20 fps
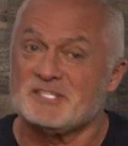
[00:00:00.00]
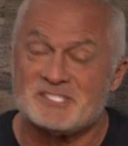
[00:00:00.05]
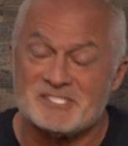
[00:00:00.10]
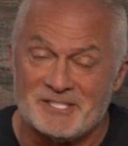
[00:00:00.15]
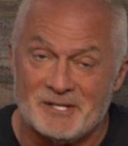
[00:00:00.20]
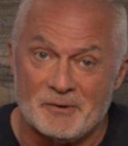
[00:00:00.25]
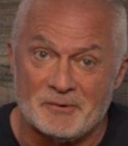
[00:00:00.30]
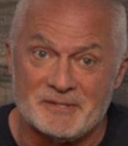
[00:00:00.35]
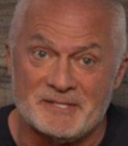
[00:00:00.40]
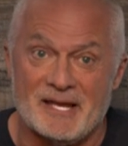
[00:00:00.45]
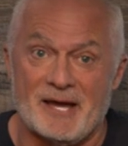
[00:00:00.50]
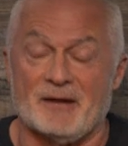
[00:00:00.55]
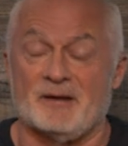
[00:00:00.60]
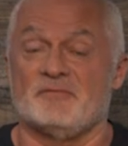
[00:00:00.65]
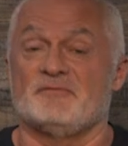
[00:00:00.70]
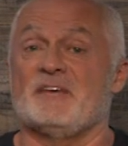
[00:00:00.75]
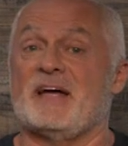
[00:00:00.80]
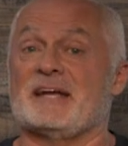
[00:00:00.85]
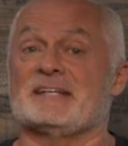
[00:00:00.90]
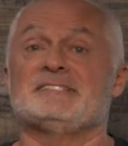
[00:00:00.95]
slowed down.
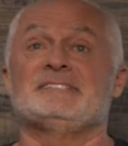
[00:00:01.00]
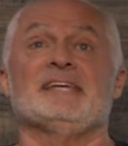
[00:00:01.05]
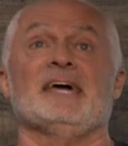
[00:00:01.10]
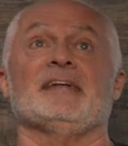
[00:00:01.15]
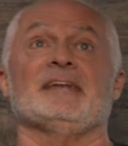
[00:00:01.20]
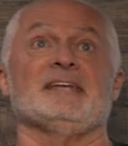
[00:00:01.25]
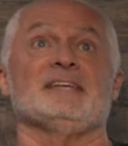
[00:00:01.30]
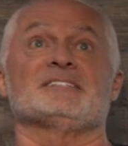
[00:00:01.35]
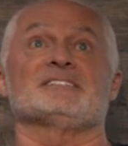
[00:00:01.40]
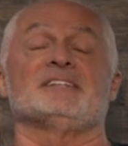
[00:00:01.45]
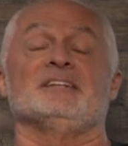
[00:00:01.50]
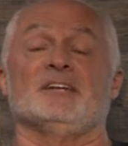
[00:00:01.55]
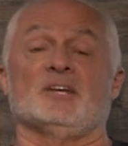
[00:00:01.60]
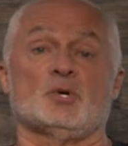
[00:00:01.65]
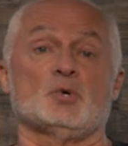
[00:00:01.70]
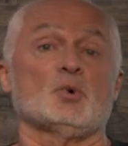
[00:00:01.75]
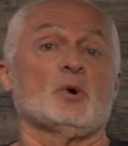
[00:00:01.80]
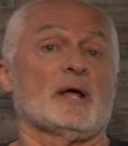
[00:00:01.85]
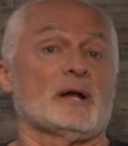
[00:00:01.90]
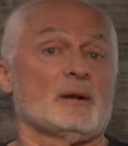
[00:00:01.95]
In fact, debt is an
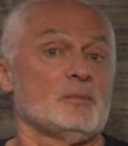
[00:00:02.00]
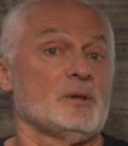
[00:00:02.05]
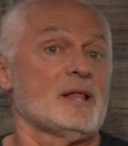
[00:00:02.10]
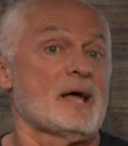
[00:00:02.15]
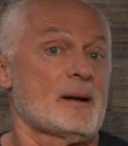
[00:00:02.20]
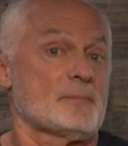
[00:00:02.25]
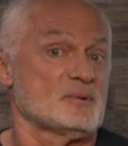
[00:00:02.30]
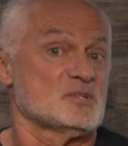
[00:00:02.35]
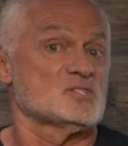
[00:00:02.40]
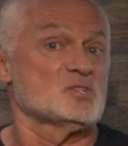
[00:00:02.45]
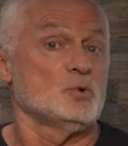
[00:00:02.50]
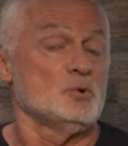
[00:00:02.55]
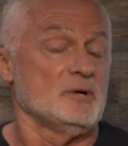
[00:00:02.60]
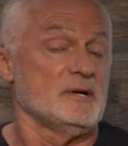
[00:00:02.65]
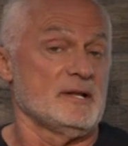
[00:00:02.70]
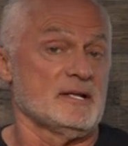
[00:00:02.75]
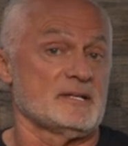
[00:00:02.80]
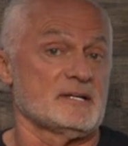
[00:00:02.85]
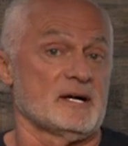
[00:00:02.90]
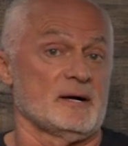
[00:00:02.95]
incredible
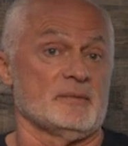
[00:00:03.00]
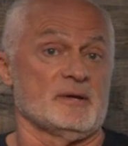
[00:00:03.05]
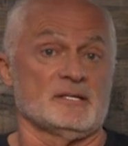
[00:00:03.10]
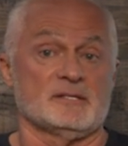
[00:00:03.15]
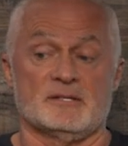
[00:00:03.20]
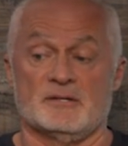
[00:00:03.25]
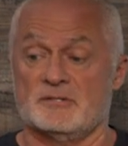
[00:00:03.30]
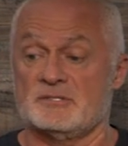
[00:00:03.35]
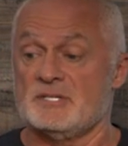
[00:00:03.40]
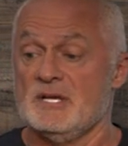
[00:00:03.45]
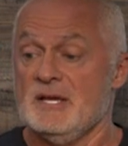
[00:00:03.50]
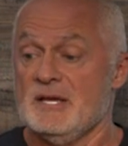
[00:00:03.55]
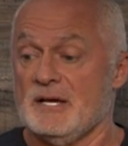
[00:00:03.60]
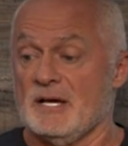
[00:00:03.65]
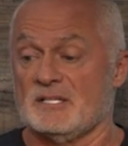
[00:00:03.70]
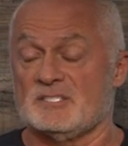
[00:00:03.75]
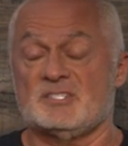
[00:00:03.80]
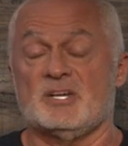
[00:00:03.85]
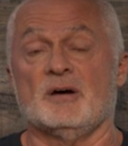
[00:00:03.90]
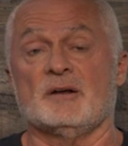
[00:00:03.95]
opportunity coming. There's
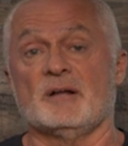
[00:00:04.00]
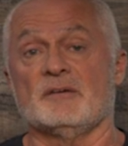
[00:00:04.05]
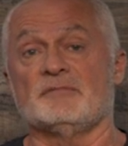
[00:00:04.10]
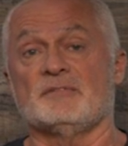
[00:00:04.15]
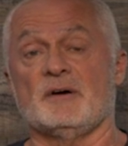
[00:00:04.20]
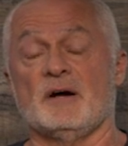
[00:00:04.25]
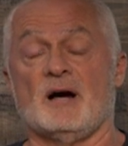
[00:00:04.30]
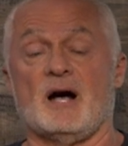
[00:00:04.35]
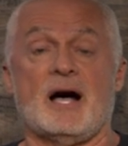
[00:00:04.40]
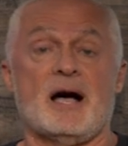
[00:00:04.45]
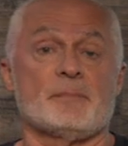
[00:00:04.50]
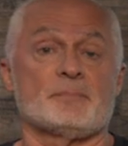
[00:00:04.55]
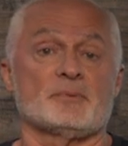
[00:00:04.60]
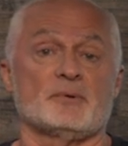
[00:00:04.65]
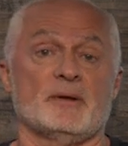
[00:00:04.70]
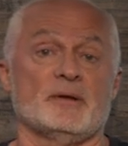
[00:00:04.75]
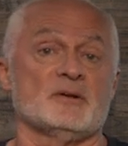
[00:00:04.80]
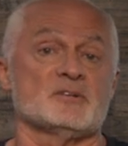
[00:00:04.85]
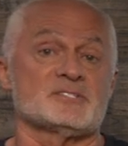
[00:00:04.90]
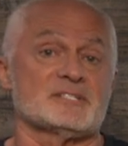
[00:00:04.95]
a ton of
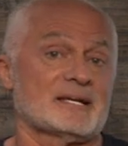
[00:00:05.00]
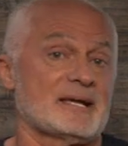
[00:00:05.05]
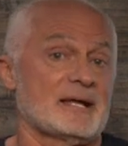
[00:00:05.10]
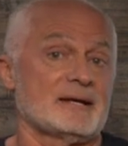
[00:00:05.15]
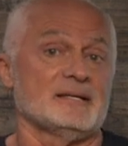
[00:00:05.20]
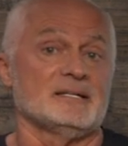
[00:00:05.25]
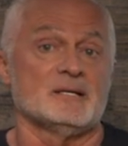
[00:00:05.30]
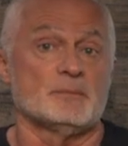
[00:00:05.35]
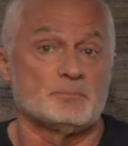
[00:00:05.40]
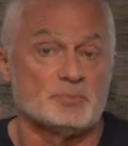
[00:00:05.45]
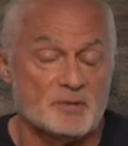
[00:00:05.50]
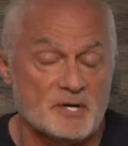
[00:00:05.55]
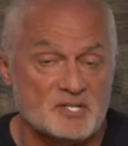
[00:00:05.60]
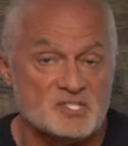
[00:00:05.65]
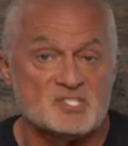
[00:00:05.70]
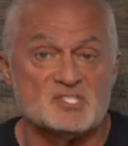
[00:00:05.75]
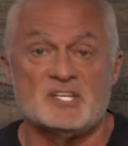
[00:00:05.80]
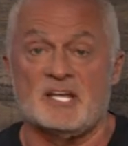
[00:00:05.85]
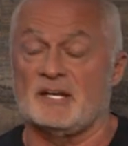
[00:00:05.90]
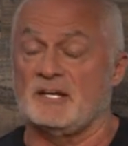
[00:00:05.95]
operators that got into
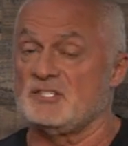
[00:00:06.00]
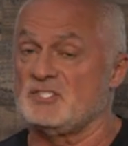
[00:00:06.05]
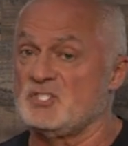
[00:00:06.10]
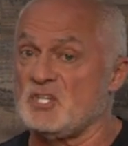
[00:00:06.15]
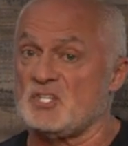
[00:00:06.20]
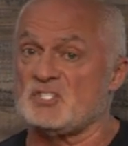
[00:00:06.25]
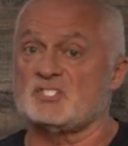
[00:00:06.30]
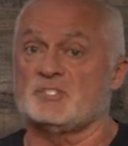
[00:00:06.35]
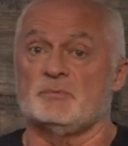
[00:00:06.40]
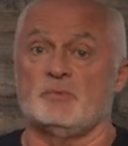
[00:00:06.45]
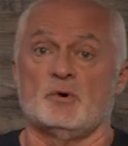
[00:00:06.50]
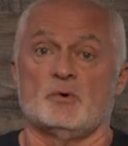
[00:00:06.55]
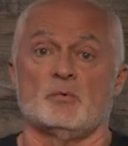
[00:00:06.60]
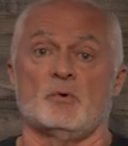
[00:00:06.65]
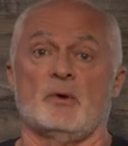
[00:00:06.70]
bridge debt, adjustable